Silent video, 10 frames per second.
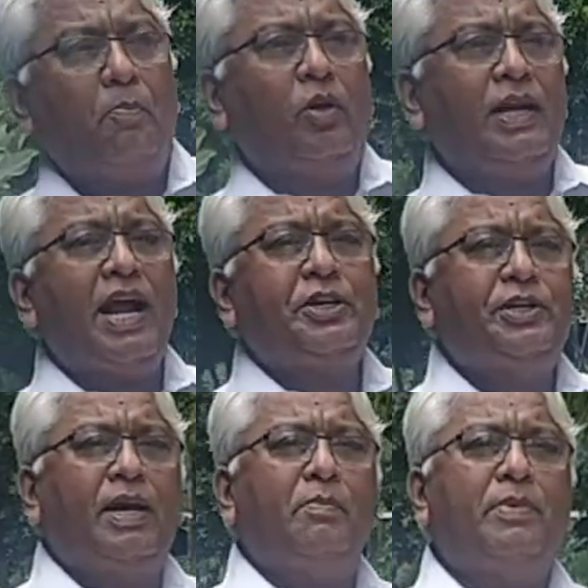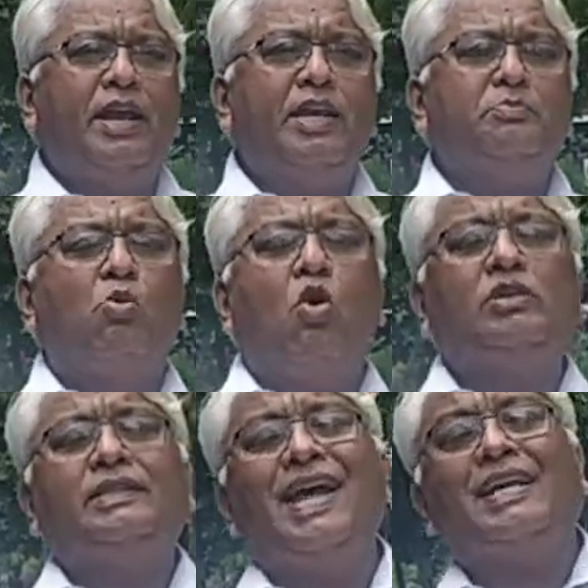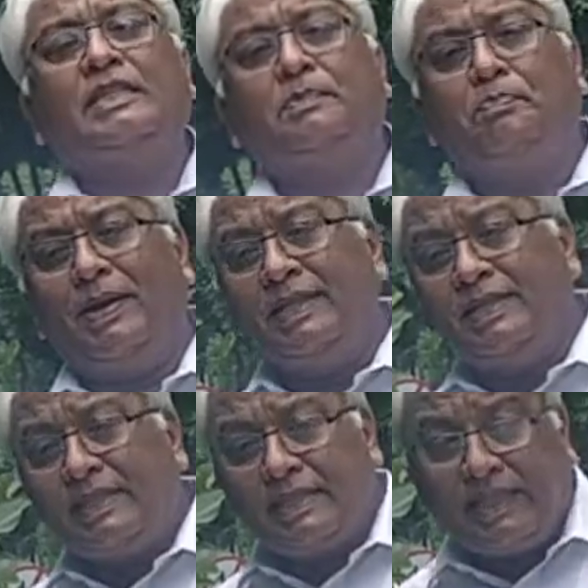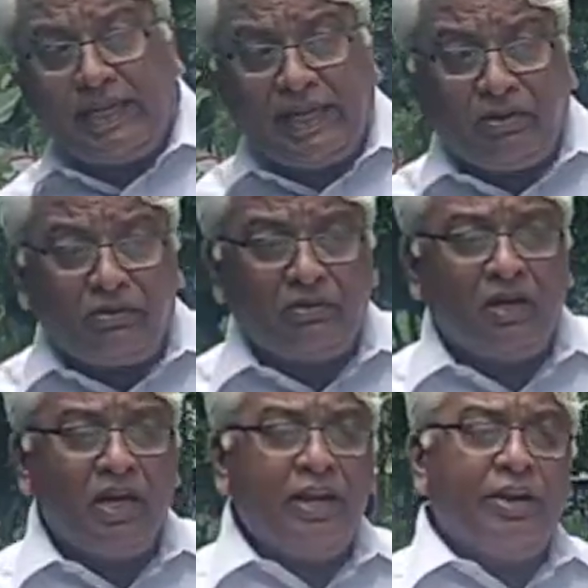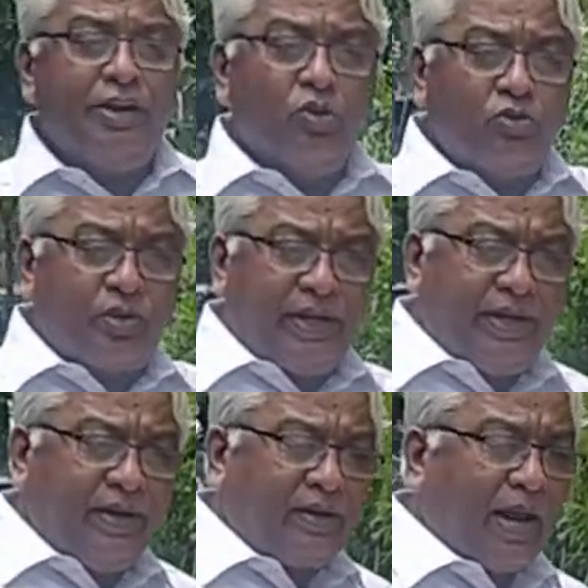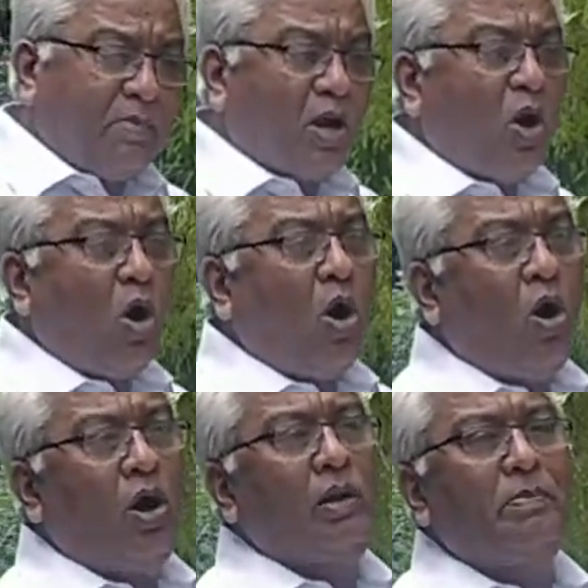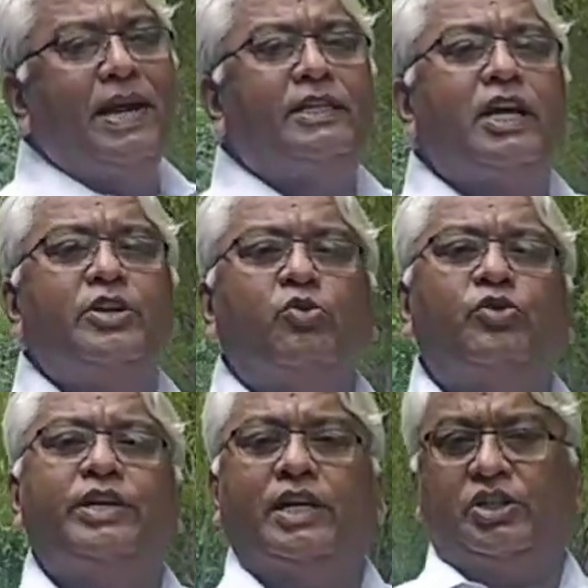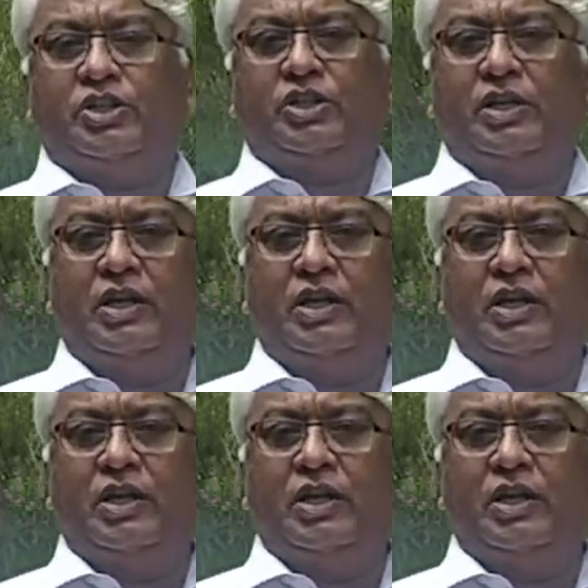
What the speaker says: potassium is most expensive nutrient among all major nutrients.